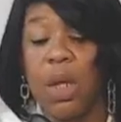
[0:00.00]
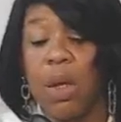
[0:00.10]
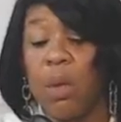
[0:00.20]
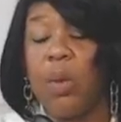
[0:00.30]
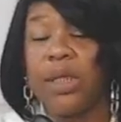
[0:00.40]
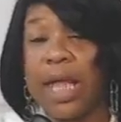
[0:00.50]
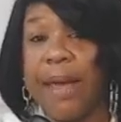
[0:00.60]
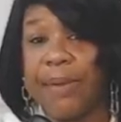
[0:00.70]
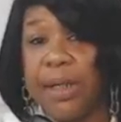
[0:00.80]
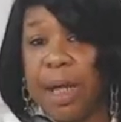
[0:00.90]
What's
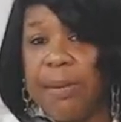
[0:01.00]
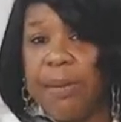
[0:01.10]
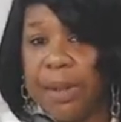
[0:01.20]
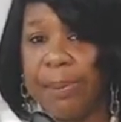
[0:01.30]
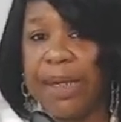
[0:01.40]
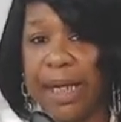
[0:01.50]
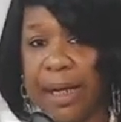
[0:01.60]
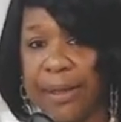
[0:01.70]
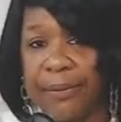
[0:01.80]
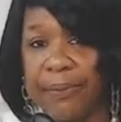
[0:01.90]
happening? Come up with a
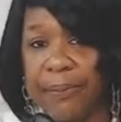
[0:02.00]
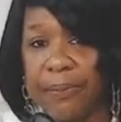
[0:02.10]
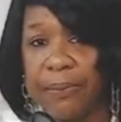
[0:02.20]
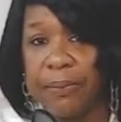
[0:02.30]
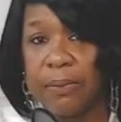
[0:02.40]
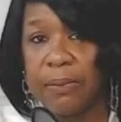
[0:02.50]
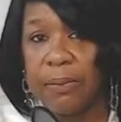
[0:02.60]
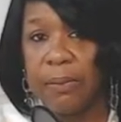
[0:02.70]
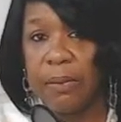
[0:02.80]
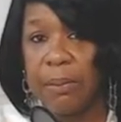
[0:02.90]
plan.
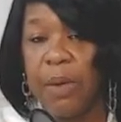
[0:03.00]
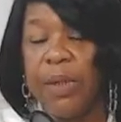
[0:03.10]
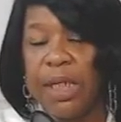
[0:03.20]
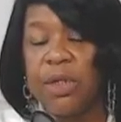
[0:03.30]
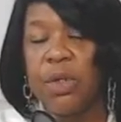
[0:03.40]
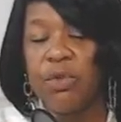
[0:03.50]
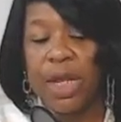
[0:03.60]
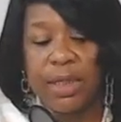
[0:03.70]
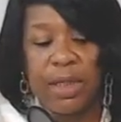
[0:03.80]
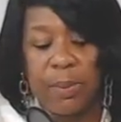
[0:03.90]
But we need to
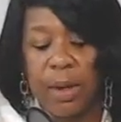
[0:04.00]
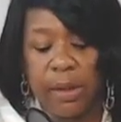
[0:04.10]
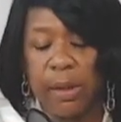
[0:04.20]
address this murder